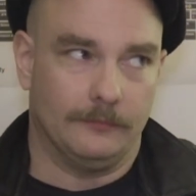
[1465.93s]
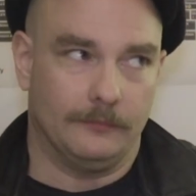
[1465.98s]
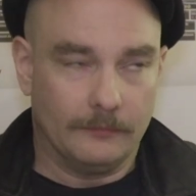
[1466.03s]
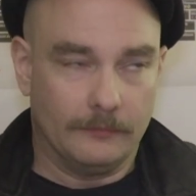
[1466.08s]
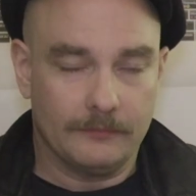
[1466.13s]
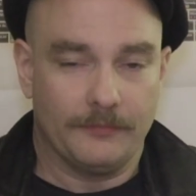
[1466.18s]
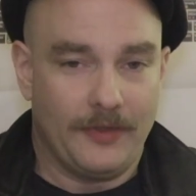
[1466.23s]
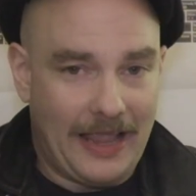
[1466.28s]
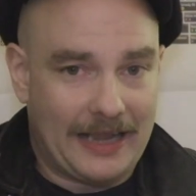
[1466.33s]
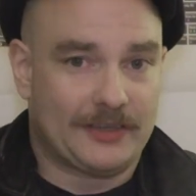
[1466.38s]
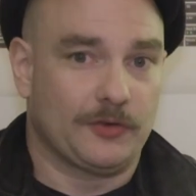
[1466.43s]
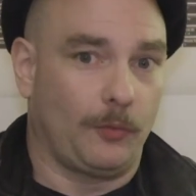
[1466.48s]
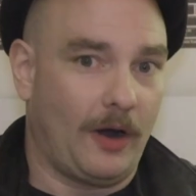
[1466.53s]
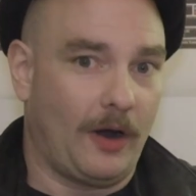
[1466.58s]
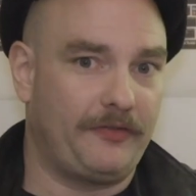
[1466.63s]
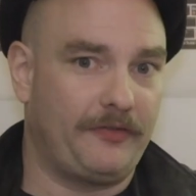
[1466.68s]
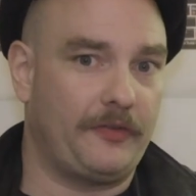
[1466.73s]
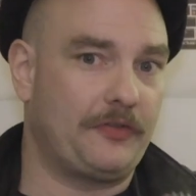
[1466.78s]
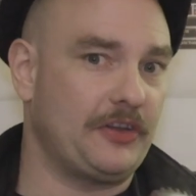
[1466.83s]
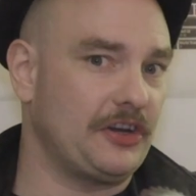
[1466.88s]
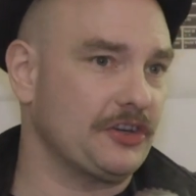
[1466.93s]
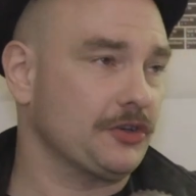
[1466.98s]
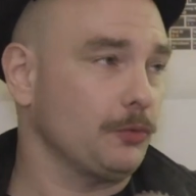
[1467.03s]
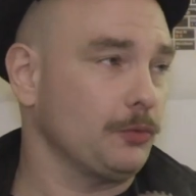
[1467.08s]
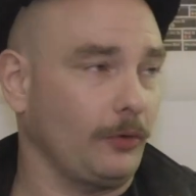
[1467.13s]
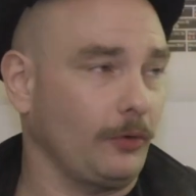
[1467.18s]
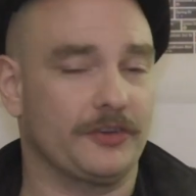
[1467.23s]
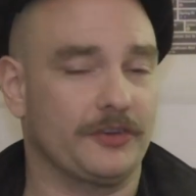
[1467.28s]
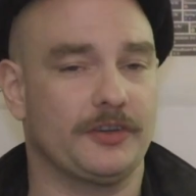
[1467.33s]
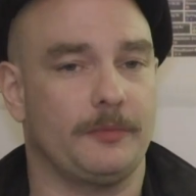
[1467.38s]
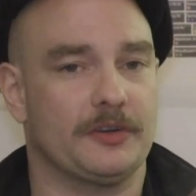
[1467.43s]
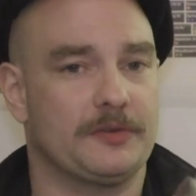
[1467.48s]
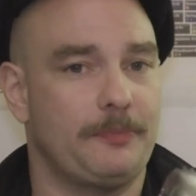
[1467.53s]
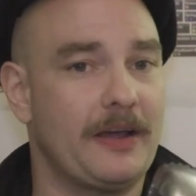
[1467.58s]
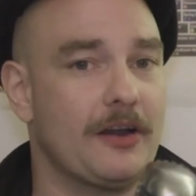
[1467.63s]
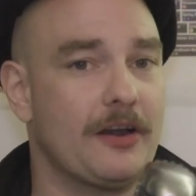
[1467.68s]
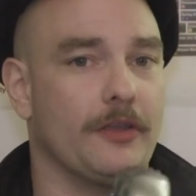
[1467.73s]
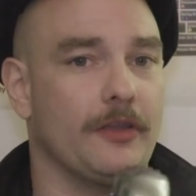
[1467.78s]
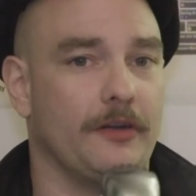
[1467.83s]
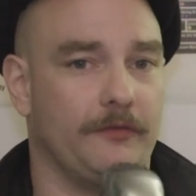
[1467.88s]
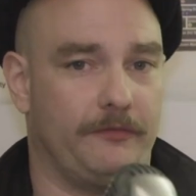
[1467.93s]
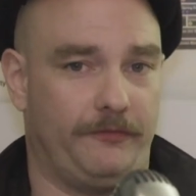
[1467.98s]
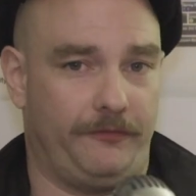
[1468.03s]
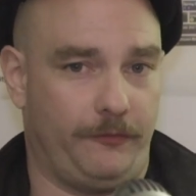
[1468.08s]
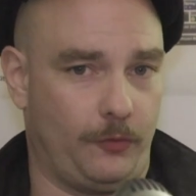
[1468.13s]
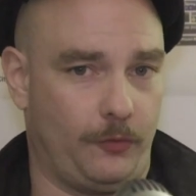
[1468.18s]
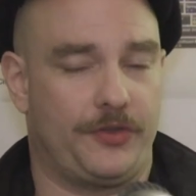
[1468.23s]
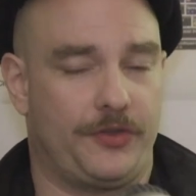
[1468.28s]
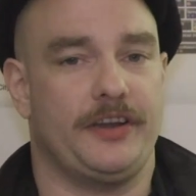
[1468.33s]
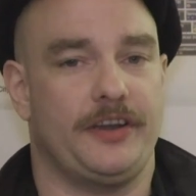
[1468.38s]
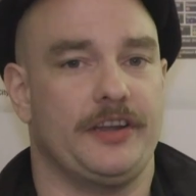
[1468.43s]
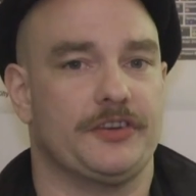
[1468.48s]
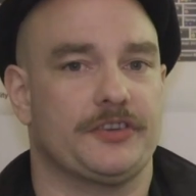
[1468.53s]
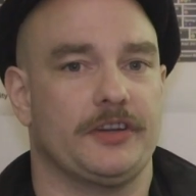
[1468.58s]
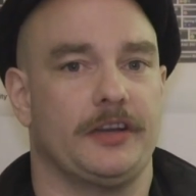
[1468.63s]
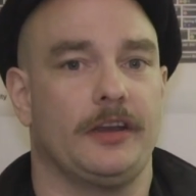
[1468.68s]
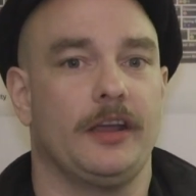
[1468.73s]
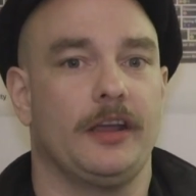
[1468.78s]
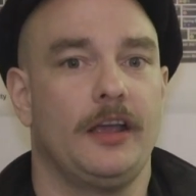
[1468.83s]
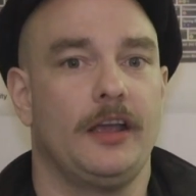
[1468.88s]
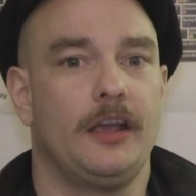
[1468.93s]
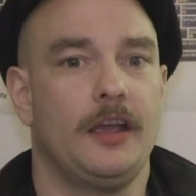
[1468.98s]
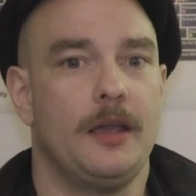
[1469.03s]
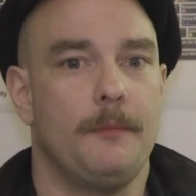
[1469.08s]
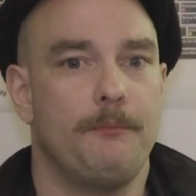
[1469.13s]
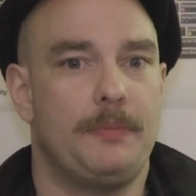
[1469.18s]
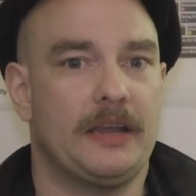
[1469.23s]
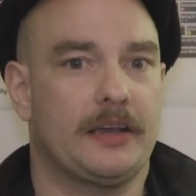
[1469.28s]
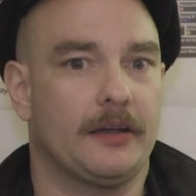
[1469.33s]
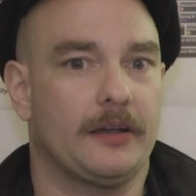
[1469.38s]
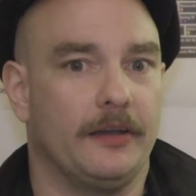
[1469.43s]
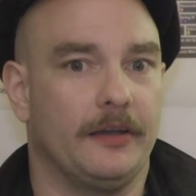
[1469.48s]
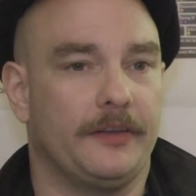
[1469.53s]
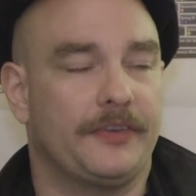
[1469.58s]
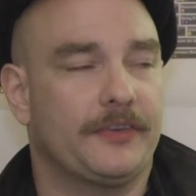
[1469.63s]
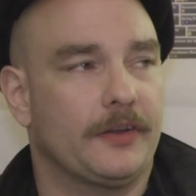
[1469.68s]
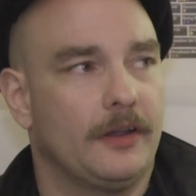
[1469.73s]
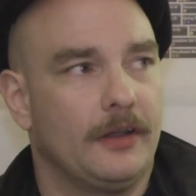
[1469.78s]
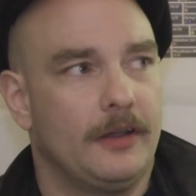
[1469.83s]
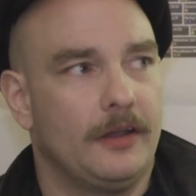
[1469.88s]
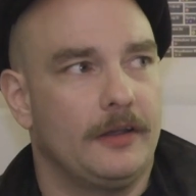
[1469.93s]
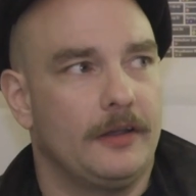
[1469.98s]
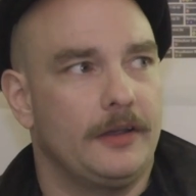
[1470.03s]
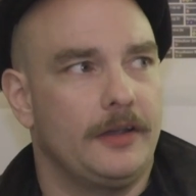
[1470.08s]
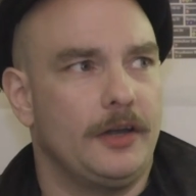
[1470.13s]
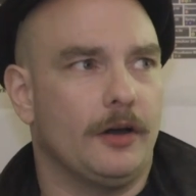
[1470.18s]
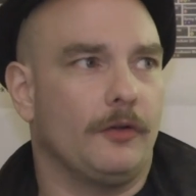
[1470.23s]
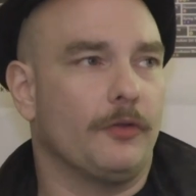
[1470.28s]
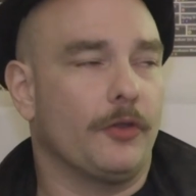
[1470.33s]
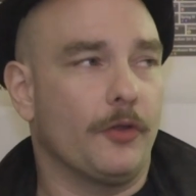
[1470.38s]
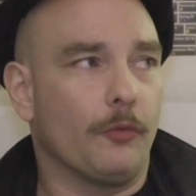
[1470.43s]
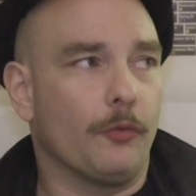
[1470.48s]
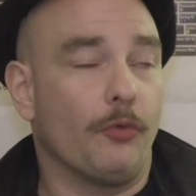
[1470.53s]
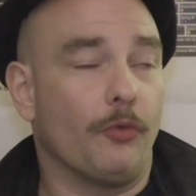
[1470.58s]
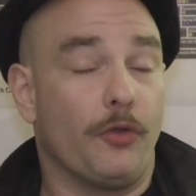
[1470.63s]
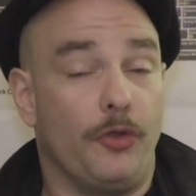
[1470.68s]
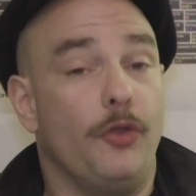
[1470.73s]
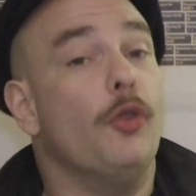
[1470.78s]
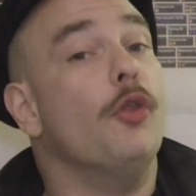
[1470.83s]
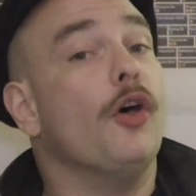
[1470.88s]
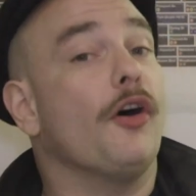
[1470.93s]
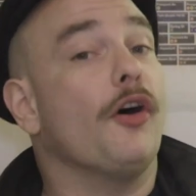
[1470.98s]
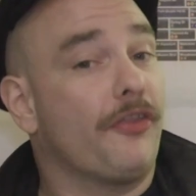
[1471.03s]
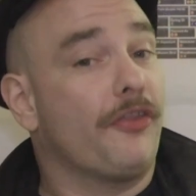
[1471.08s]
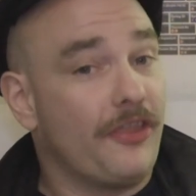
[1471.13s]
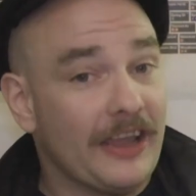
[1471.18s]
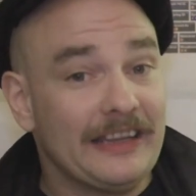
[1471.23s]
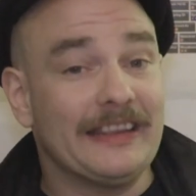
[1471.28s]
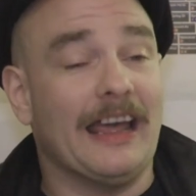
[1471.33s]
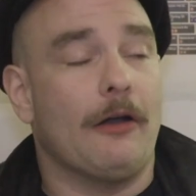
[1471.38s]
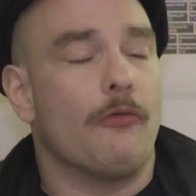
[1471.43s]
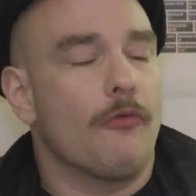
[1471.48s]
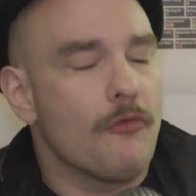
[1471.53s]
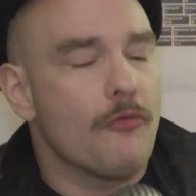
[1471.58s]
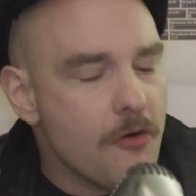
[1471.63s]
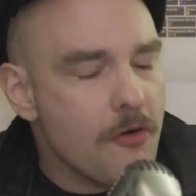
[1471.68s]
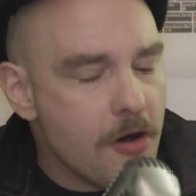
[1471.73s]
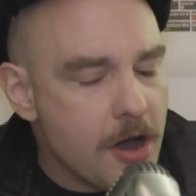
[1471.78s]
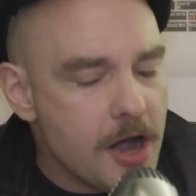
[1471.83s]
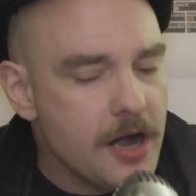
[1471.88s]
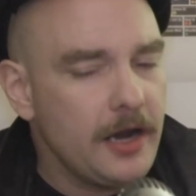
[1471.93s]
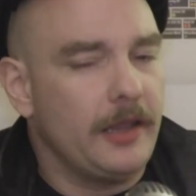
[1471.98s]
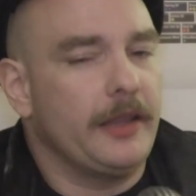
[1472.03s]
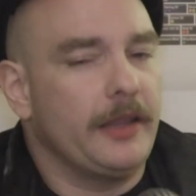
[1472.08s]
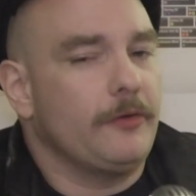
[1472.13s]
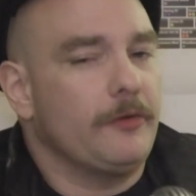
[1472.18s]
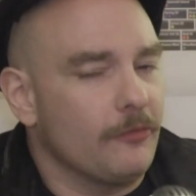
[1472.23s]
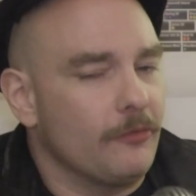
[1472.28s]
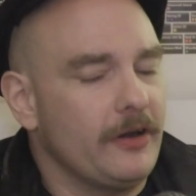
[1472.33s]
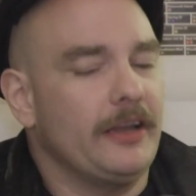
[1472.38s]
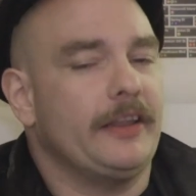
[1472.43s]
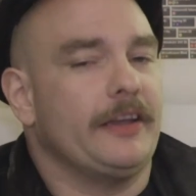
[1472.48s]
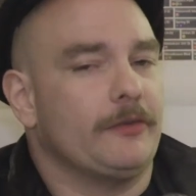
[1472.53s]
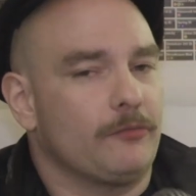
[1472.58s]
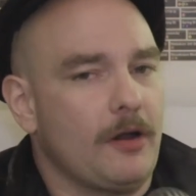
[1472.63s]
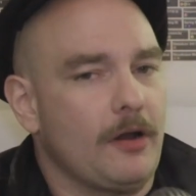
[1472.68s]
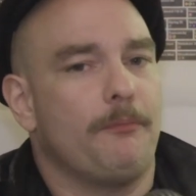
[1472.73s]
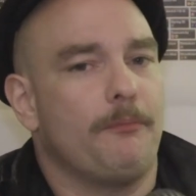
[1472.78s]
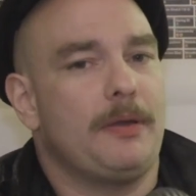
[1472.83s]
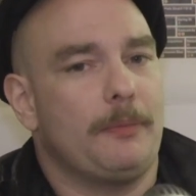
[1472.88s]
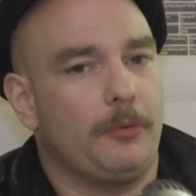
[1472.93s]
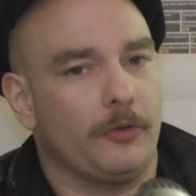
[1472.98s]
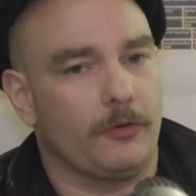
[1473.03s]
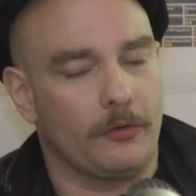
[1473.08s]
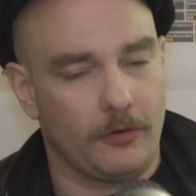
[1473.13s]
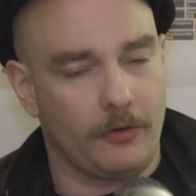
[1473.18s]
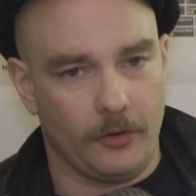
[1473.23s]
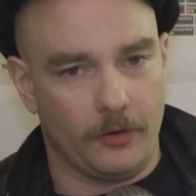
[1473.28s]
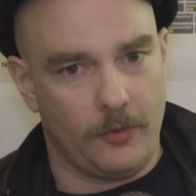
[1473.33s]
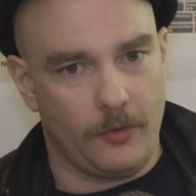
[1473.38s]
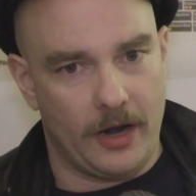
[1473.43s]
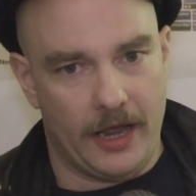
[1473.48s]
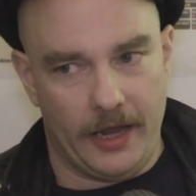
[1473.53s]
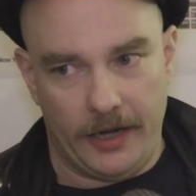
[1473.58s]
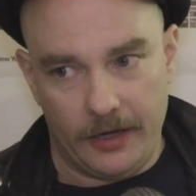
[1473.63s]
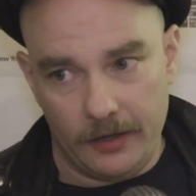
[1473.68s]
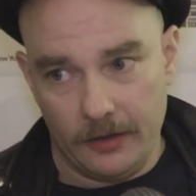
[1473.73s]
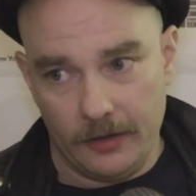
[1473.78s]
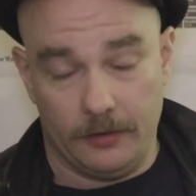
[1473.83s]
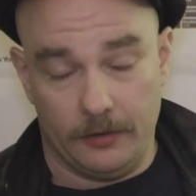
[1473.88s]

that's why fifth edition works so much better than fourth edition, because you know the the thing that really really rubbed people the wrong way.